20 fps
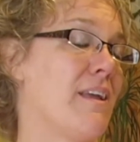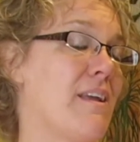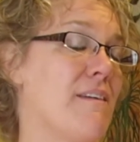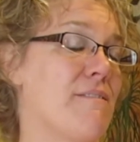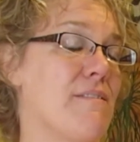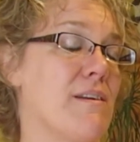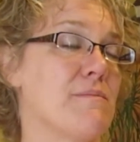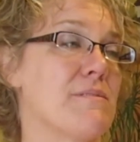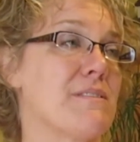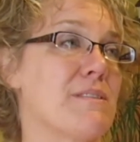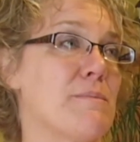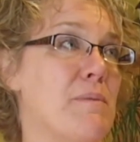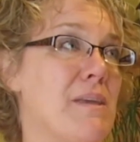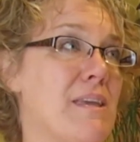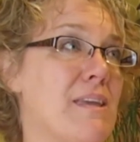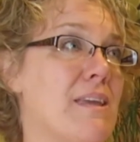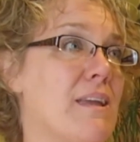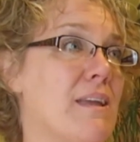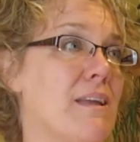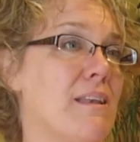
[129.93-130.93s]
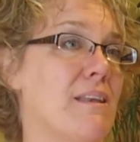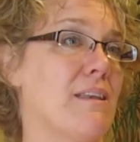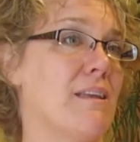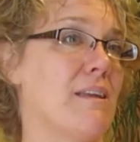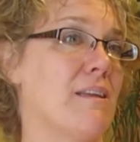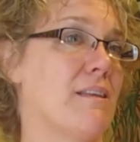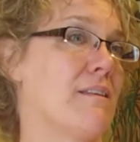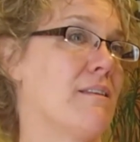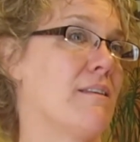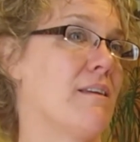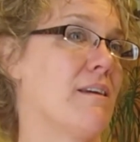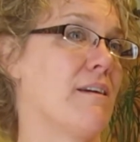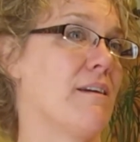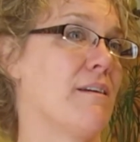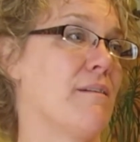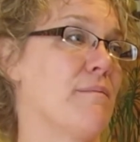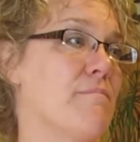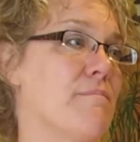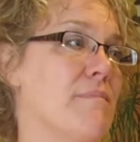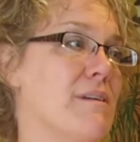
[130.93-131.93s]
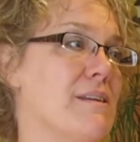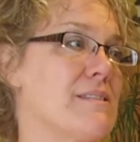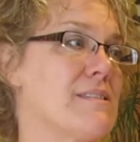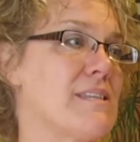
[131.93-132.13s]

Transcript: If I'm speaking in a